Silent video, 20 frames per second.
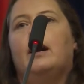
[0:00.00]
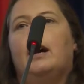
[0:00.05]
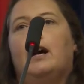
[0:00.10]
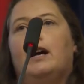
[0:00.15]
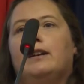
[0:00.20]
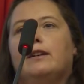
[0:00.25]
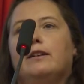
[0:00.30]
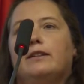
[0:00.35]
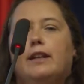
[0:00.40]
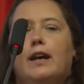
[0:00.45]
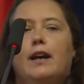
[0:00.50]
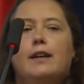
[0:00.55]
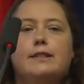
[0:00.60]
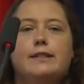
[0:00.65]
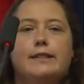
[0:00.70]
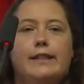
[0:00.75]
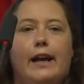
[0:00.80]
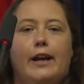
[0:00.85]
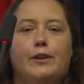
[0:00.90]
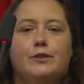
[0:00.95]
And that
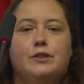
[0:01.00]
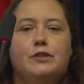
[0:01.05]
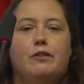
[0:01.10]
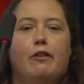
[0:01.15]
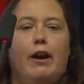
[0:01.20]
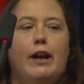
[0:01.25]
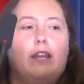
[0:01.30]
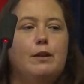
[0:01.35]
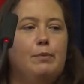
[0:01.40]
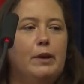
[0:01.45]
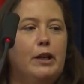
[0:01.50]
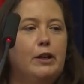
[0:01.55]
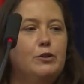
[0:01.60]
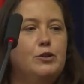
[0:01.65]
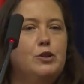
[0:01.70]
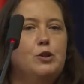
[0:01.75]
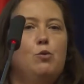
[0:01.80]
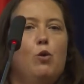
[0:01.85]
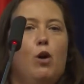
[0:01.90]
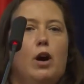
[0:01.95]
sounds great
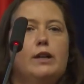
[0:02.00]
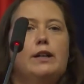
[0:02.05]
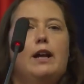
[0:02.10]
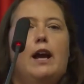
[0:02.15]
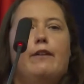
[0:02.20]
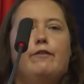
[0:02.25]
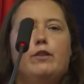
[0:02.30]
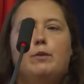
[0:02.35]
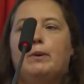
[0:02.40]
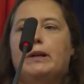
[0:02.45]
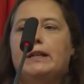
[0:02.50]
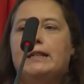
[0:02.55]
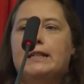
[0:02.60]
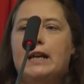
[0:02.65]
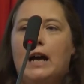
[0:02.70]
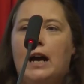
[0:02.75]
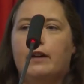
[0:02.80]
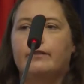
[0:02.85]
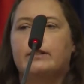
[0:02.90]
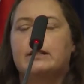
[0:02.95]
because you want everybody to
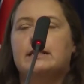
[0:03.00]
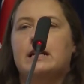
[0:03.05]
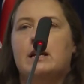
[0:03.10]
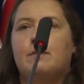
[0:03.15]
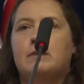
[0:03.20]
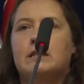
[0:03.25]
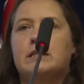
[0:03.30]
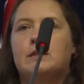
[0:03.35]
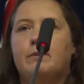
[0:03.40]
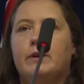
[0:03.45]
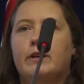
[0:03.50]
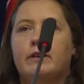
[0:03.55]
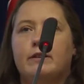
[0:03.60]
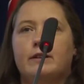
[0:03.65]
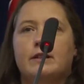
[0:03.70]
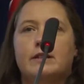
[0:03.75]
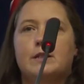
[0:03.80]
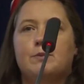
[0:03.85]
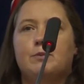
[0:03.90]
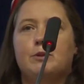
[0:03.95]
have the same experience,